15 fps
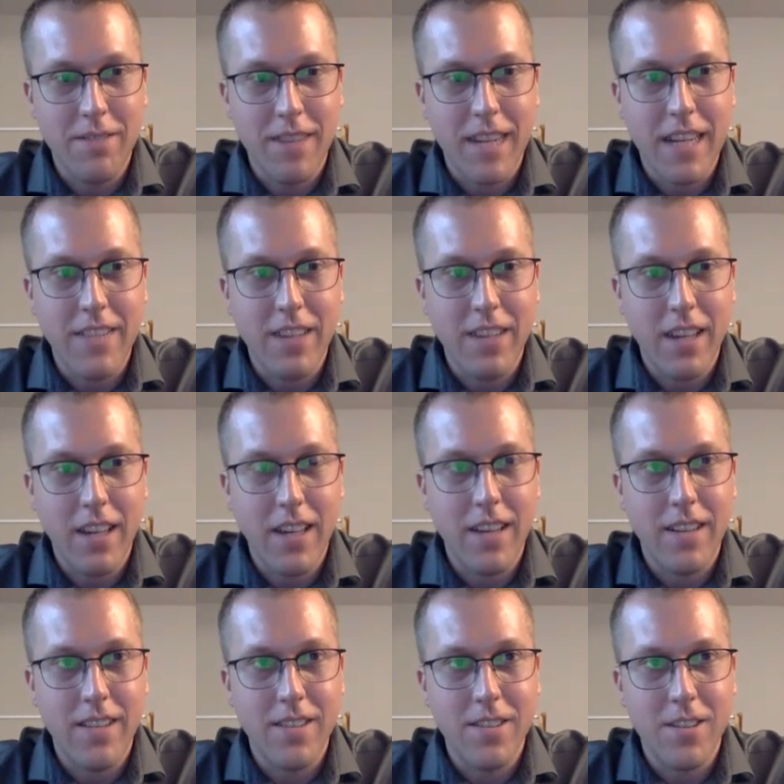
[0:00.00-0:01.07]
5A.
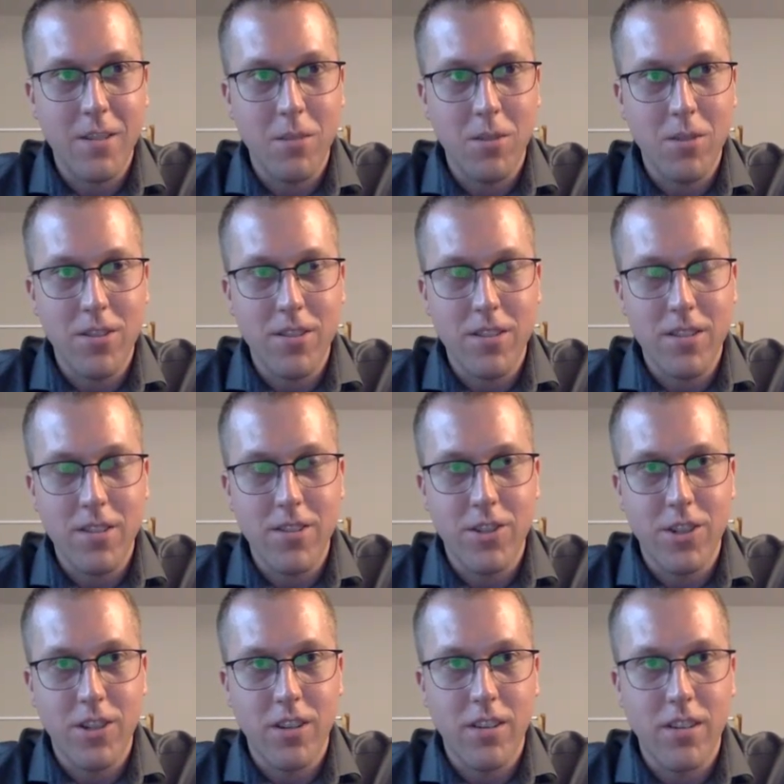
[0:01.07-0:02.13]
And is there a motion to
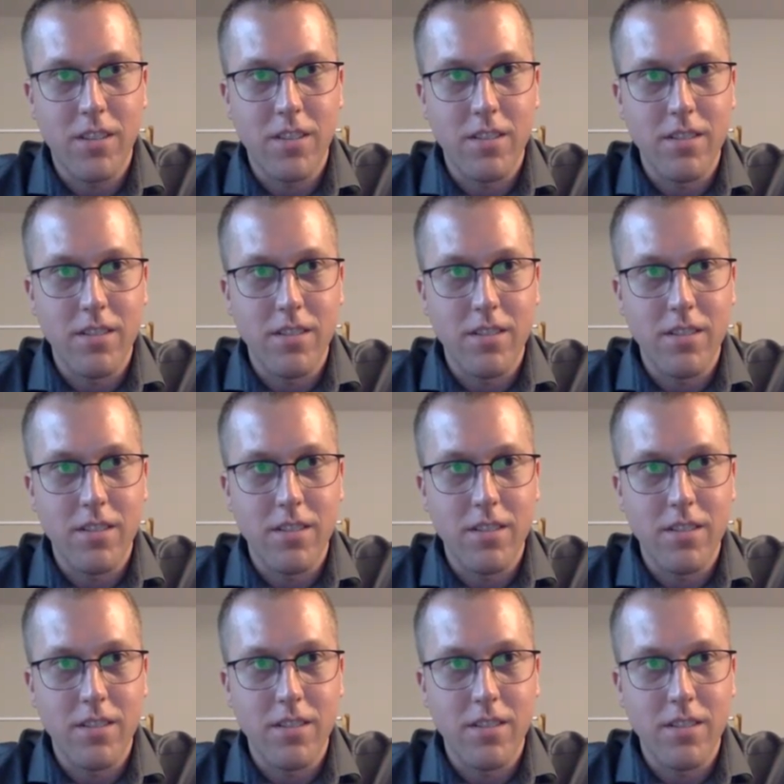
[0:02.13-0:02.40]
adjourn?